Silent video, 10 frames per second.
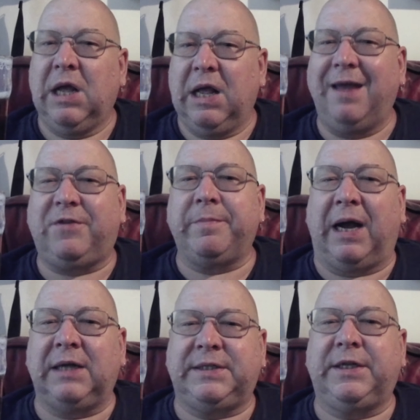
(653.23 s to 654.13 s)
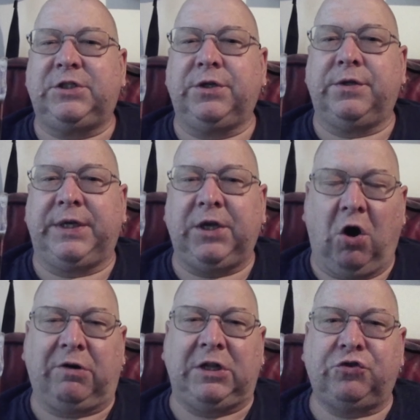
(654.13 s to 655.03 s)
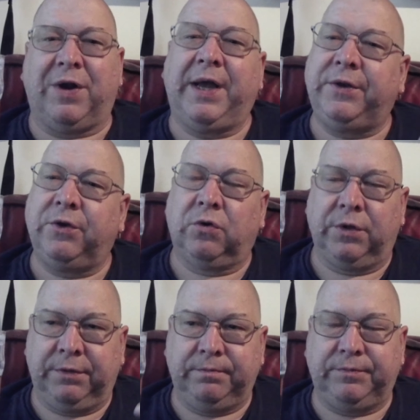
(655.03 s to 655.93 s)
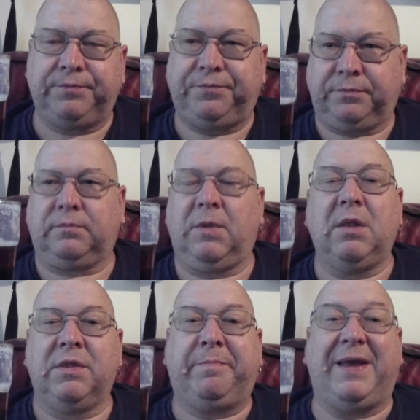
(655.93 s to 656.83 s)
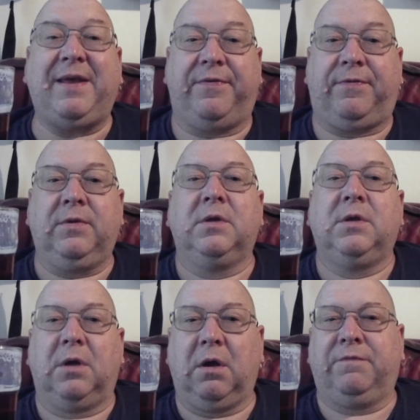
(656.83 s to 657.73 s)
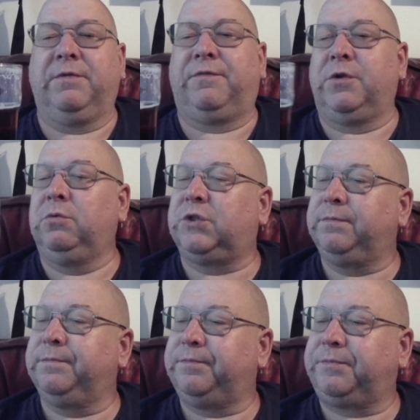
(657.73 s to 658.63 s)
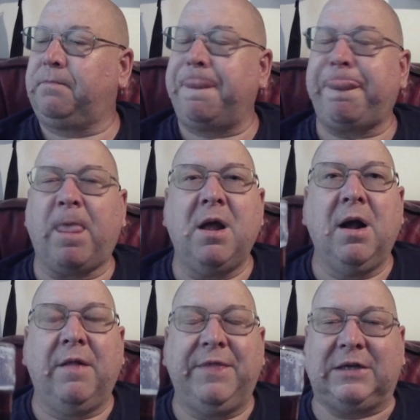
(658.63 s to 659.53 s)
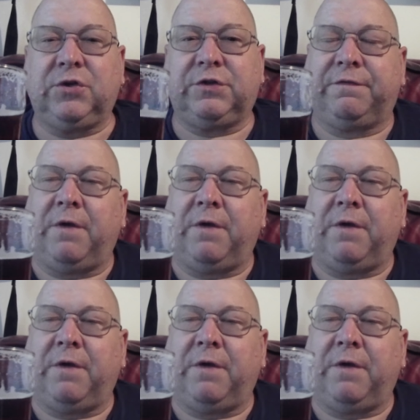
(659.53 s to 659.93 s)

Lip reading: if you're biting into the orange rind or the pith of the fruit, that sort of